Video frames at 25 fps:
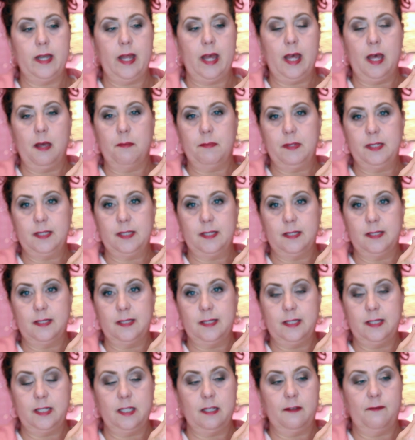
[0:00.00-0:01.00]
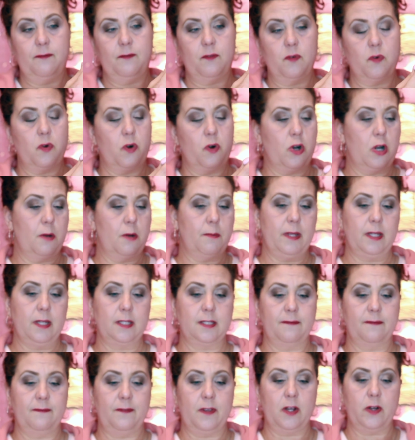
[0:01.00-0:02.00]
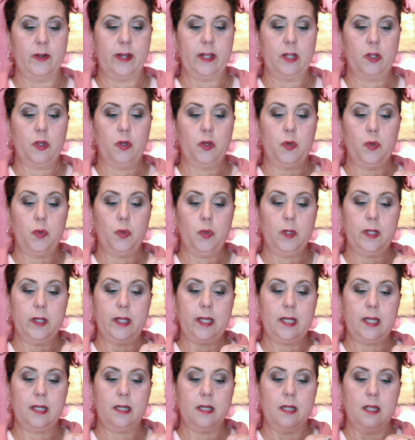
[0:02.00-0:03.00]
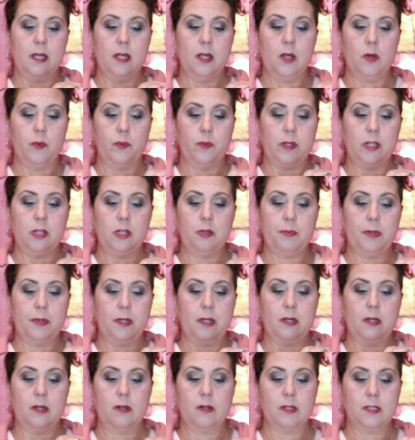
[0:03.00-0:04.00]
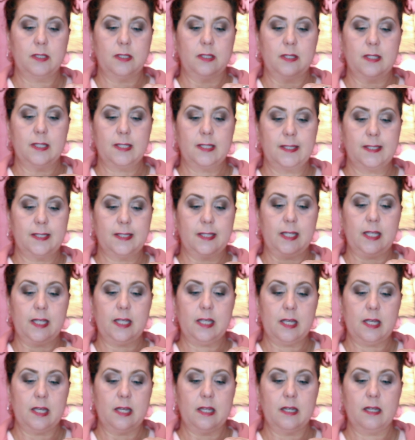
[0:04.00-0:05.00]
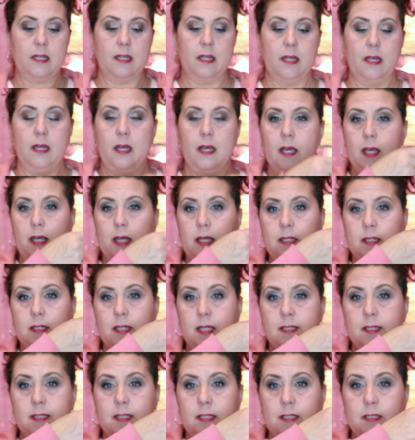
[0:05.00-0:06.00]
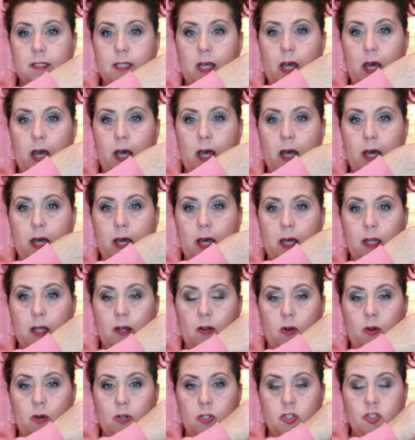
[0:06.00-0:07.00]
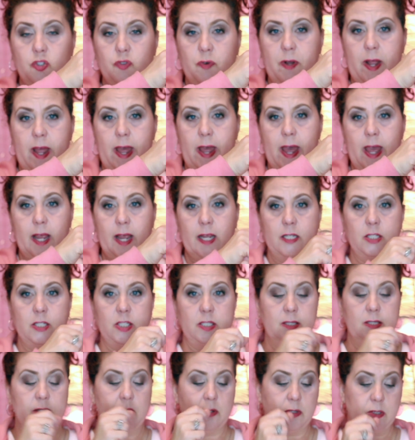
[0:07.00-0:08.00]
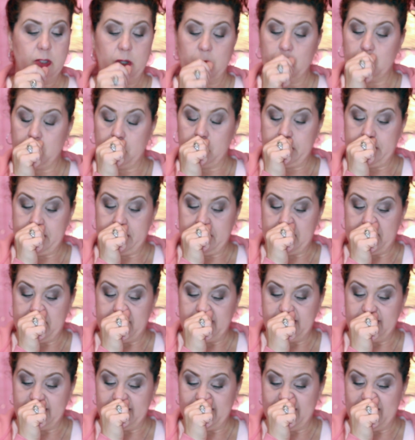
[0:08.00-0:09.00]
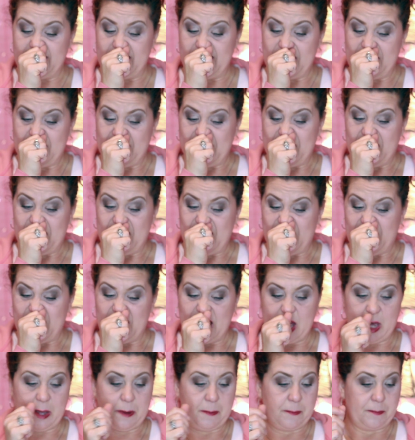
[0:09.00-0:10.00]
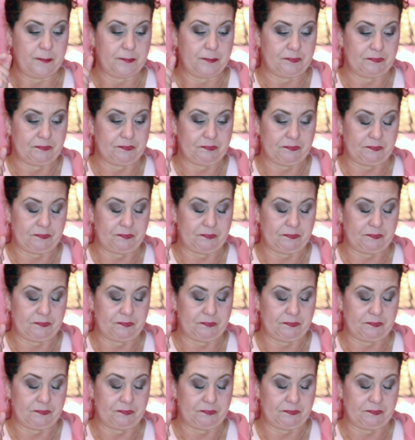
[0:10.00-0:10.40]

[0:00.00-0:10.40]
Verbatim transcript: it up it's a stick form it's very cooling when you put it onto the skin it doesn't tug or drag it just goes on really nicely um,